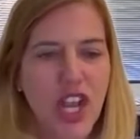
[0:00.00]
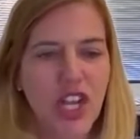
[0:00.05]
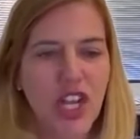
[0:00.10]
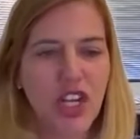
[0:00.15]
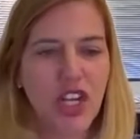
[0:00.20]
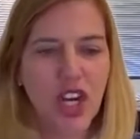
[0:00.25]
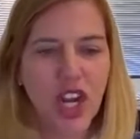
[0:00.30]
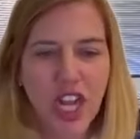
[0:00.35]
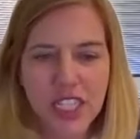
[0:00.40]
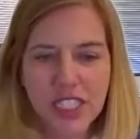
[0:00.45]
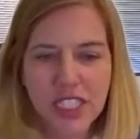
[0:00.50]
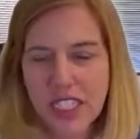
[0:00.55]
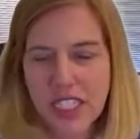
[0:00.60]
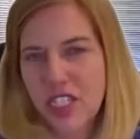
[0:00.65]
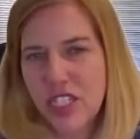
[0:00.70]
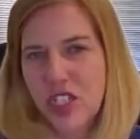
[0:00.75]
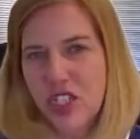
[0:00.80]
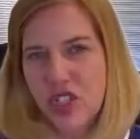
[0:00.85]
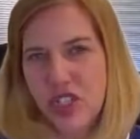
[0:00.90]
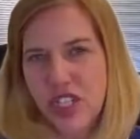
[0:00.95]
across
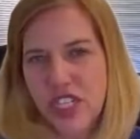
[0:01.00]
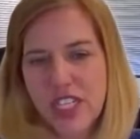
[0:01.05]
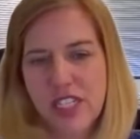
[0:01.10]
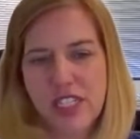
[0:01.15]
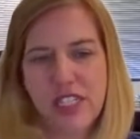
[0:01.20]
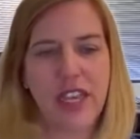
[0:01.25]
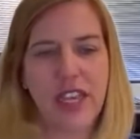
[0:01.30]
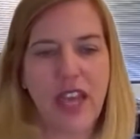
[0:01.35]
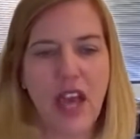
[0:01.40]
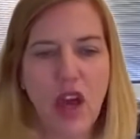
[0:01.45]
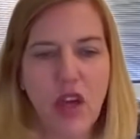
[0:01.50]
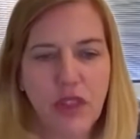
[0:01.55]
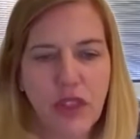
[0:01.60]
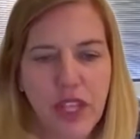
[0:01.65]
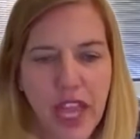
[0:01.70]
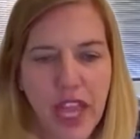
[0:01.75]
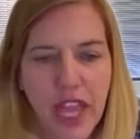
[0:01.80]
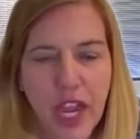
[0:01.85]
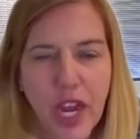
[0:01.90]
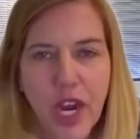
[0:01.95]
industries like
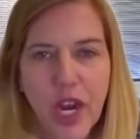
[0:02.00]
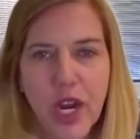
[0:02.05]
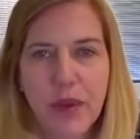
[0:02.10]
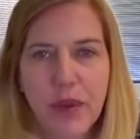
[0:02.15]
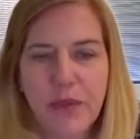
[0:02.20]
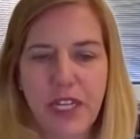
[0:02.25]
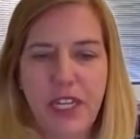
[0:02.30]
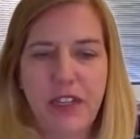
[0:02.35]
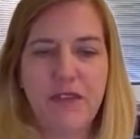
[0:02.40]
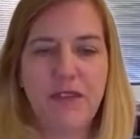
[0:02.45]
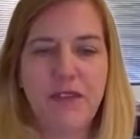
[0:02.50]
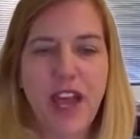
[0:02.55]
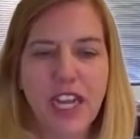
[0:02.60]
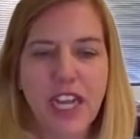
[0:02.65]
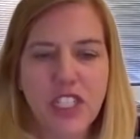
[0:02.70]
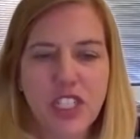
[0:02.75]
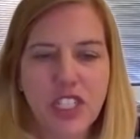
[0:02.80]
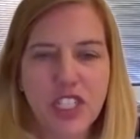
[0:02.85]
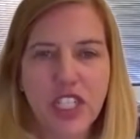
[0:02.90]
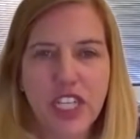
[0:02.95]
healthcare,
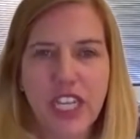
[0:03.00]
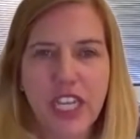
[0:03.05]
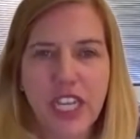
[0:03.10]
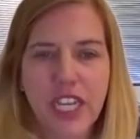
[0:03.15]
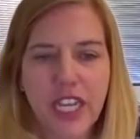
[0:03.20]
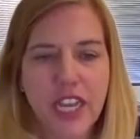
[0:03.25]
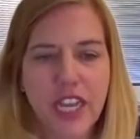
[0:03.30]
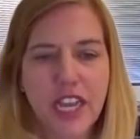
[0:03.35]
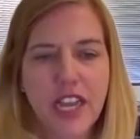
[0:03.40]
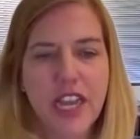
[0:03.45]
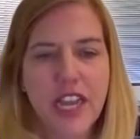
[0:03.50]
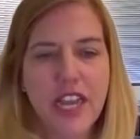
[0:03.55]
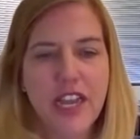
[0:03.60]
manufacturing,